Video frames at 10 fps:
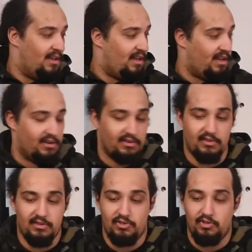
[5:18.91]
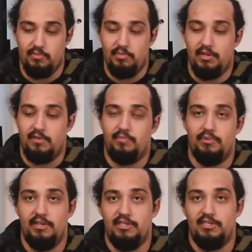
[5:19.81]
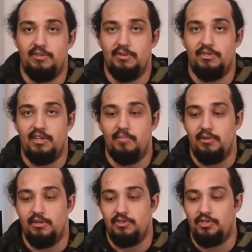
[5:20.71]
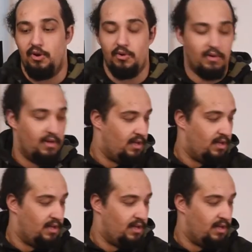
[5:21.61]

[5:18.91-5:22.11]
and should be pretty easy to assemble. So